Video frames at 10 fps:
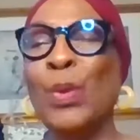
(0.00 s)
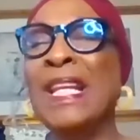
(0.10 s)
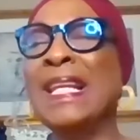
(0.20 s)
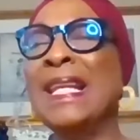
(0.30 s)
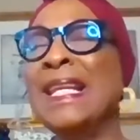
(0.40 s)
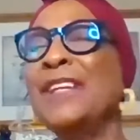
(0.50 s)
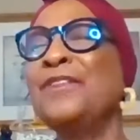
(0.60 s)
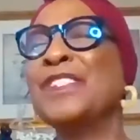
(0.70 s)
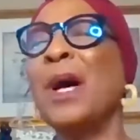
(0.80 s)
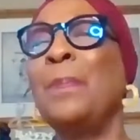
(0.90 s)
We
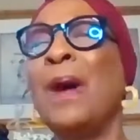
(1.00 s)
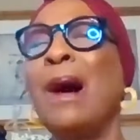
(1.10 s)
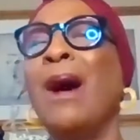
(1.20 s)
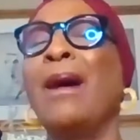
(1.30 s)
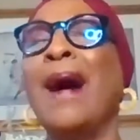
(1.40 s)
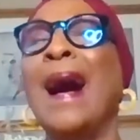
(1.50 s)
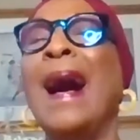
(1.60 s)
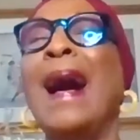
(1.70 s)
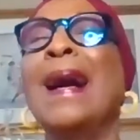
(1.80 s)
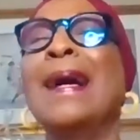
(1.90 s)
lift up our
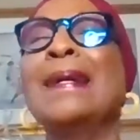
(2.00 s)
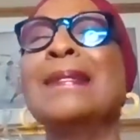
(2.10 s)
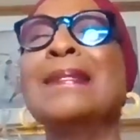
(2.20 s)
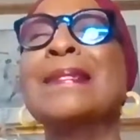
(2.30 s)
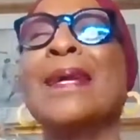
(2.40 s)
eyes